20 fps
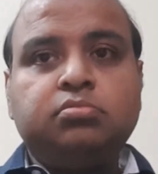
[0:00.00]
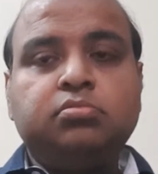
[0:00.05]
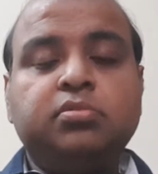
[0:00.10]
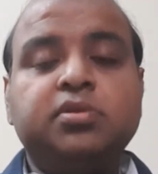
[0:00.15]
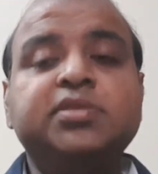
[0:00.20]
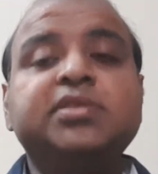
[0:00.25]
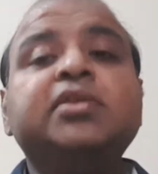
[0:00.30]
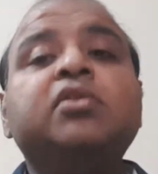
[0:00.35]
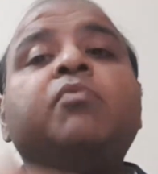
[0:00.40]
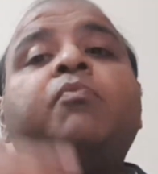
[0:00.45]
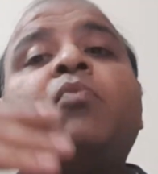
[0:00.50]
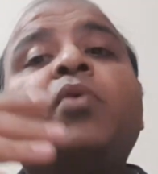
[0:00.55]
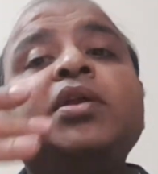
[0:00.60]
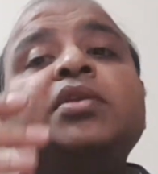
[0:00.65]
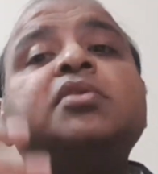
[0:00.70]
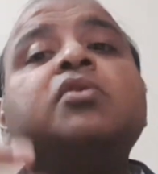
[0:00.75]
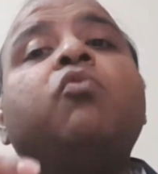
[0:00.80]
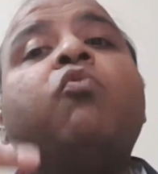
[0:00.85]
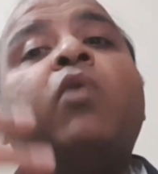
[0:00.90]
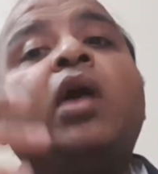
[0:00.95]

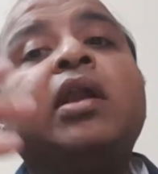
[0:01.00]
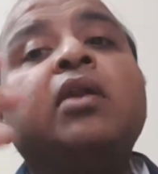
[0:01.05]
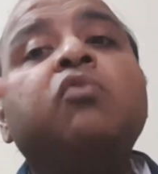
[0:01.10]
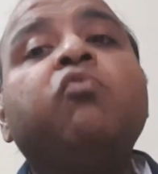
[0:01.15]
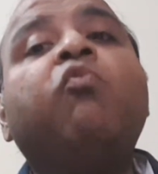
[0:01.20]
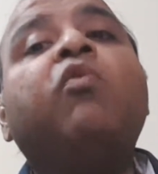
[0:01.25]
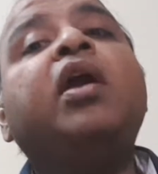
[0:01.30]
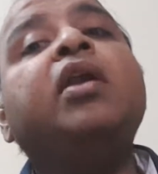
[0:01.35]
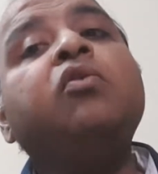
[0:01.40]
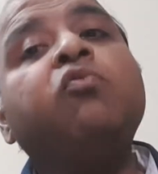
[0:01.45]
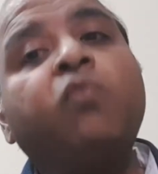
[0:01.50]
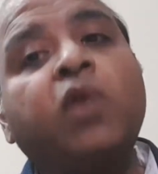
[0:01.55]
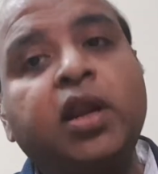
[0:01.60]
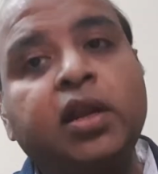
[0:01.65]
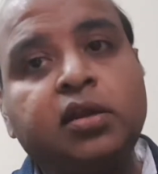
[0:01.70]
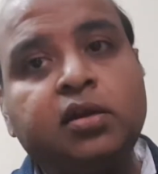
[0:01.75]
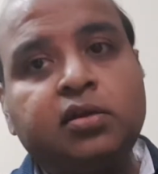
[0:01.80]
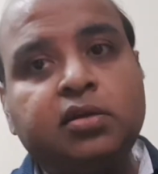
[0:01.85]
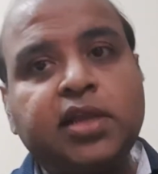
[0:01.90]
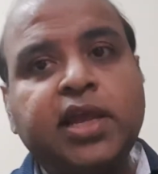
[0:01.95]

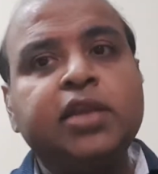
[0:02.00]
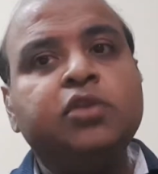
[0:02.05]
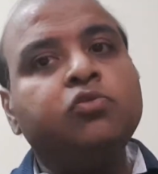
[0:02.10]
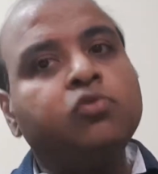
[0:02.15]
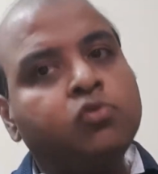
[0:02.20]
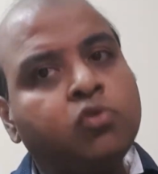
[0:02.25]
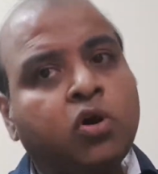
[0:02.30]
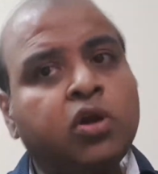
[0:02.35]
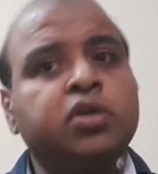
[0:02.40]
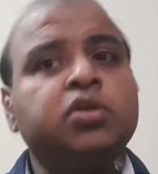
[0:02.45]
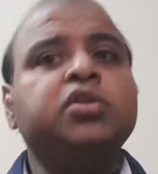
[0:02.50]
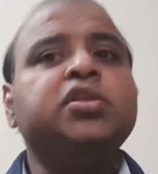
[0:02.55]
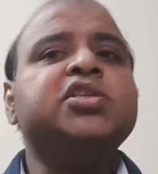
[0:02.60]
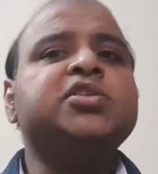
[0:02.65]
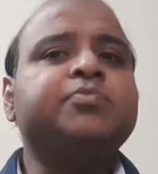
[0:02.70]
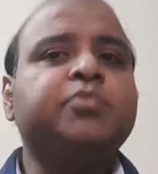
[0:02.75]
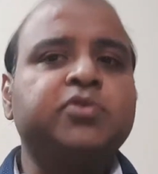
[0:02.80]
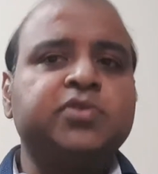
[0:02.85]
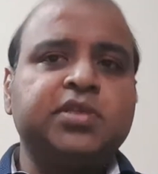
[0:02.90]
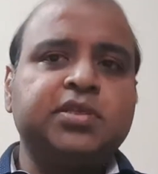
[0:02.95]
0.111, and you go on this
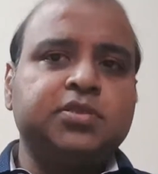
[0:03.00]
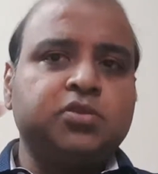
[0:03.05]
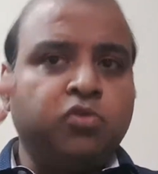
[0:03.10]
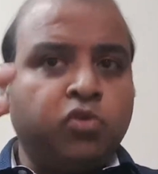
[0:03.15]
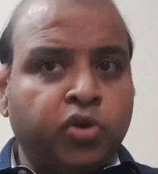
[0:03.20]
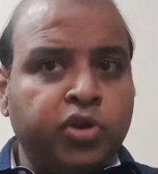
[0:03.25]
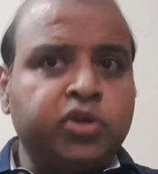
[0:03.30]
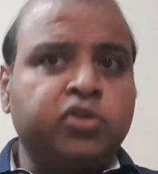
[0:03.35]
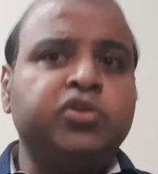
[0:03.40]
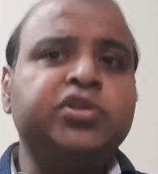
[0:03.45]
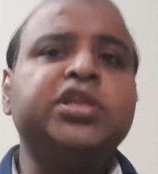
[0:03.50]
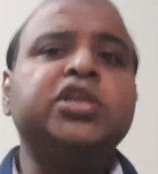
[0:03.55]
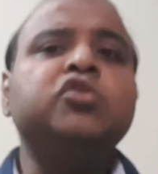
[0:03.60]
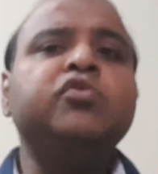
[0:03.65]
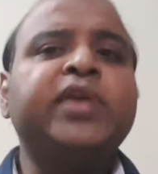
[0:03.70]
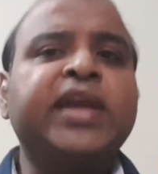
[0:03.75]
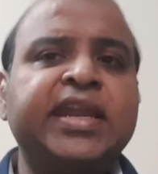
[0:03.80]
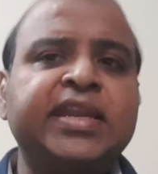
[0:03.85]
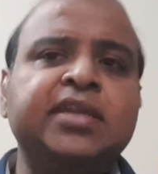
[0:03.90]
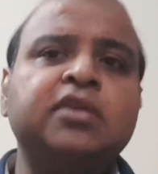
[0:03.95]
process, go on
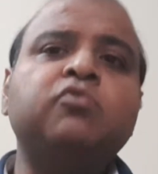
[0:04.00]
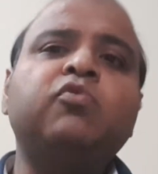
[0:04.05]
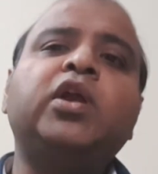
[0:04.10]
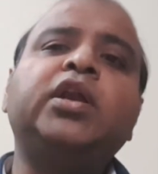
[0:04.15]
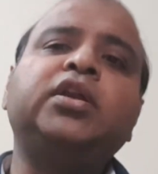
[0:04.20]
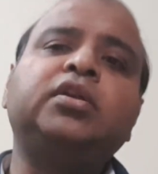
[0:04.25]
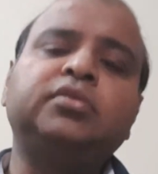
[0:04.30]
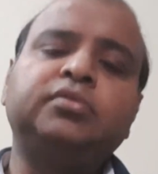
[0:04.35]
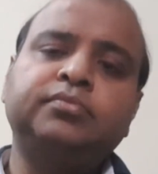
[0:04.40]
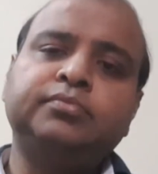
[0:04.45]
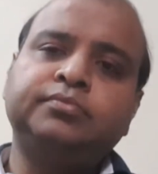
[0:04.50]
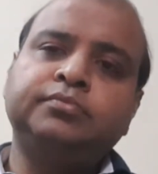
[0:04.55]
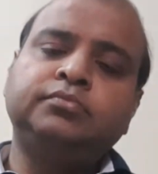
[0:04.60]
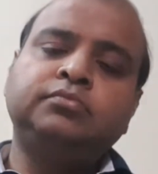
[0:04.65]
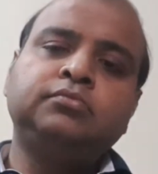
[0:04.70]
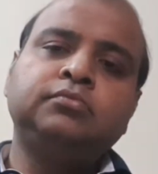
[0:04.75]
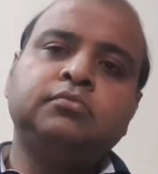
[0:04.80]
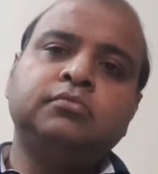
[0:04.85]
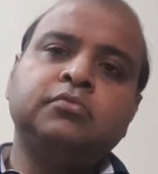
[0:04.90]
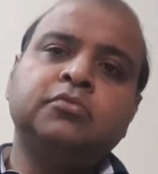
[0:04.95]
continuing adding 1.
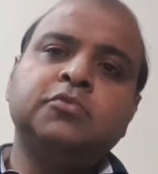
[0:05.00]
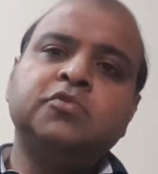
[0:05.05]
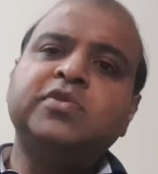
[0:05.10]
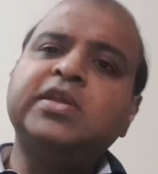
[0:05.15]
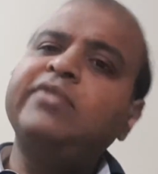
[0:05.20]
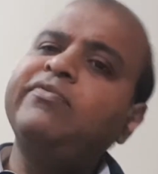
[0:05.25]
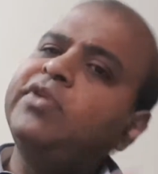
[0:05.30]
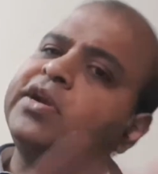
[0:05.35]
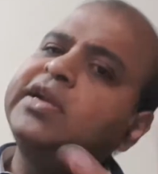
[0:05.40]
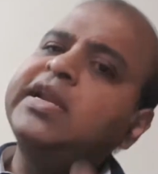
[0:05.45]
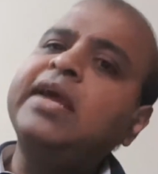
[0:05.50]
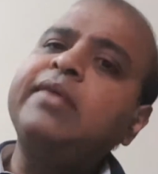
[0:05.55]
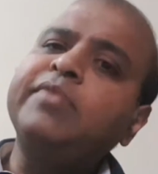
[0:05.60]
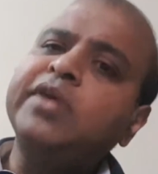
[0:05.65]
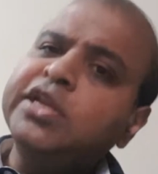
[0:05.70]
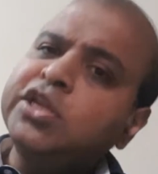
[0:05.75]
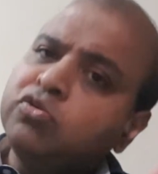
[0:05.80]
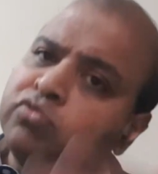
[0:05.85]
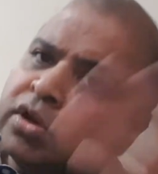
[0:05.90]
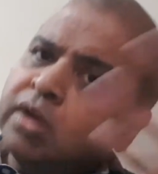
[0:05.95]
So every time a
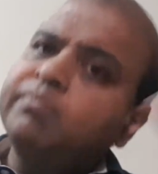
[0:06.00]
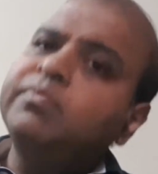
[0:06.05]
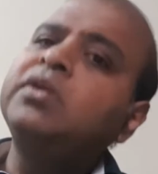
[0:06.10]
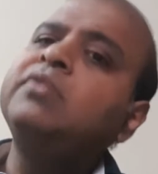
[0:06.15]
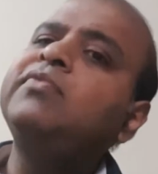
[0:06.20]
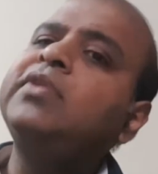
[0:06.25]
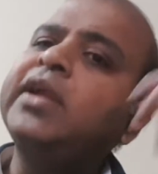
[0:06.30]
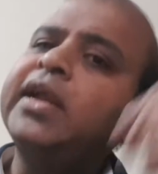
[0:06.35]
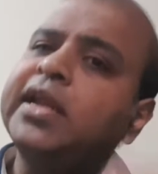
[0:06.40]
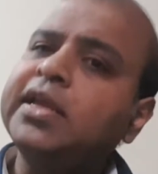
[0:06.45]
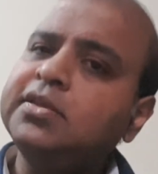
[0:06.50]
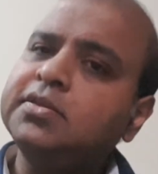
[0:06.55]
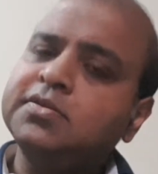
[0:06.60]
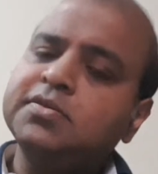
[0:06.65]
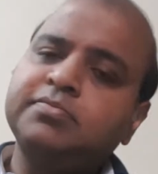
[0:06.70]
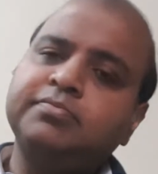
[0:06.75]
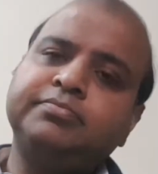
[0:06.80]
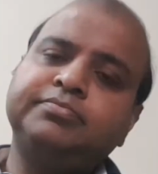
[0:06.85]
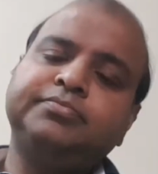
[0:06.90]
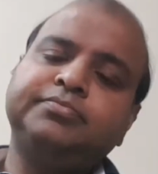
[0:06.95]
new number will arise.